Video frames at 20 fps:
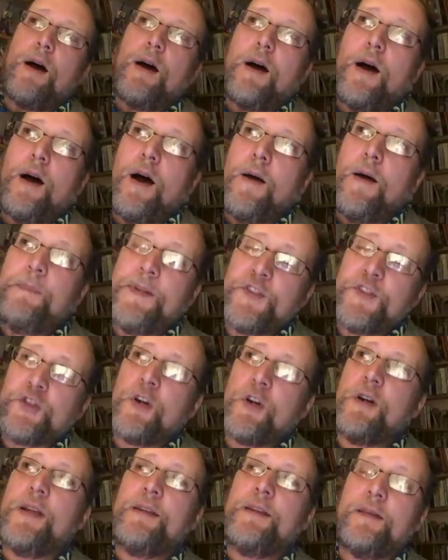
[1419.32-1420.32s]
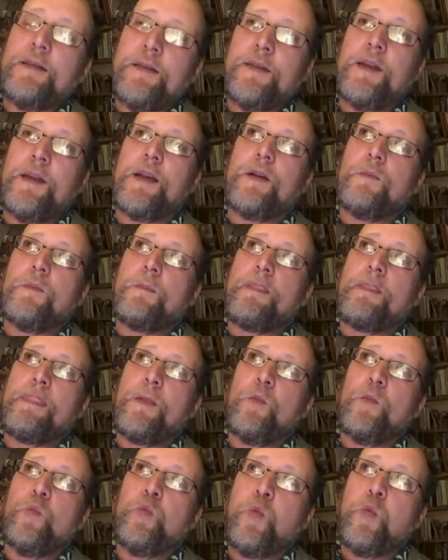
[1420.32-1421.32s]
I've been trying to think
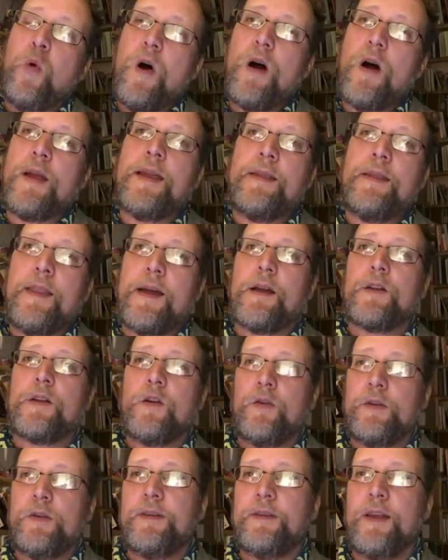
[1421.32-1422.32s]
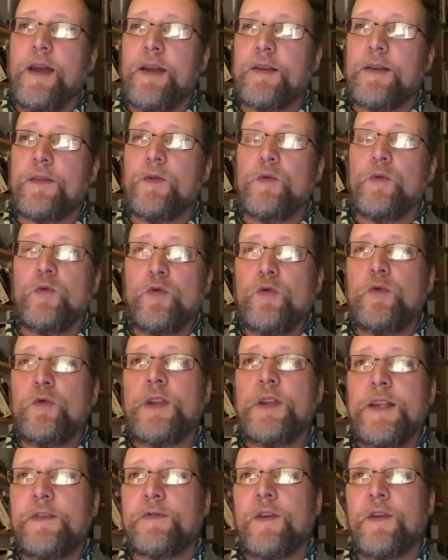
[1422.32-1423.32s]
why in that context are all these
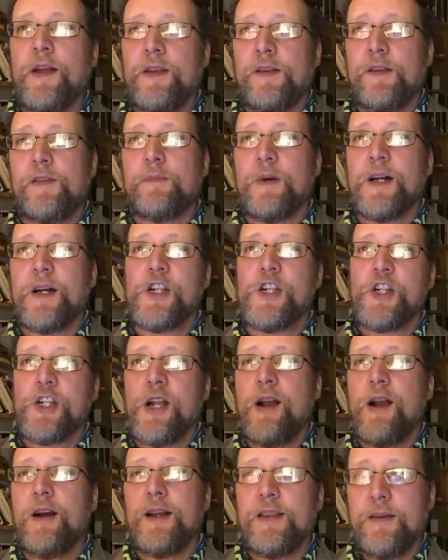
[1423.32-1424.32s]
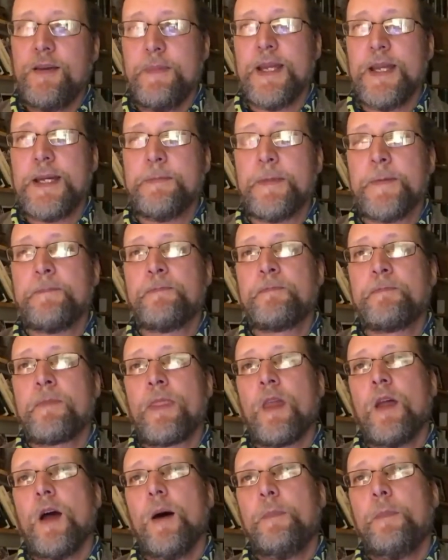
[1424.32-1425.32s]
friends of mine sharing the meme
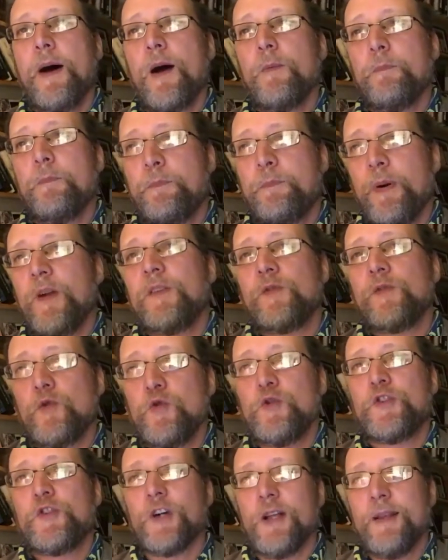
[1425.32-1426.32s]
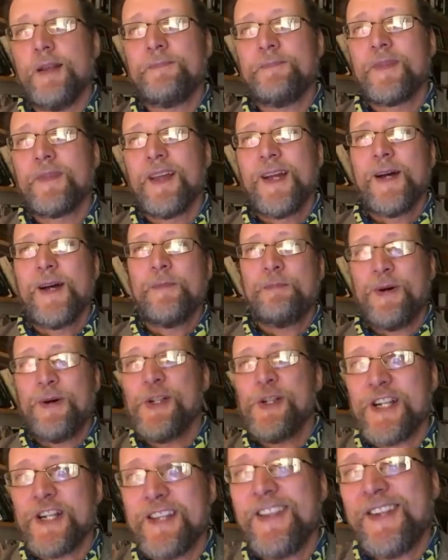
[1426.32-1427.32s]
about Buzz Aldrin punching
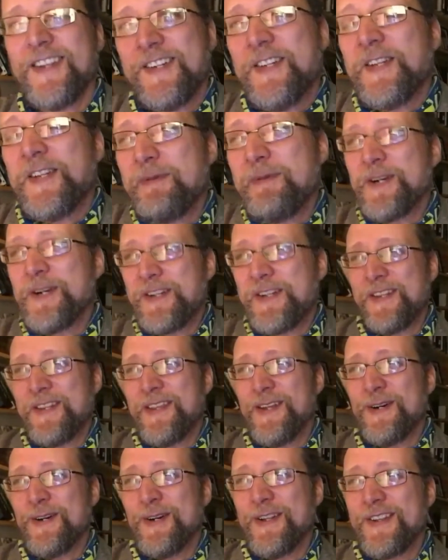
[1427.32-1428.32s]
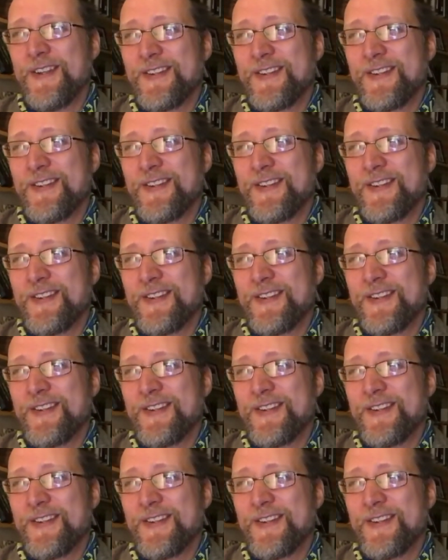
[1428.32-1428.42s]
this conspiracy theorist.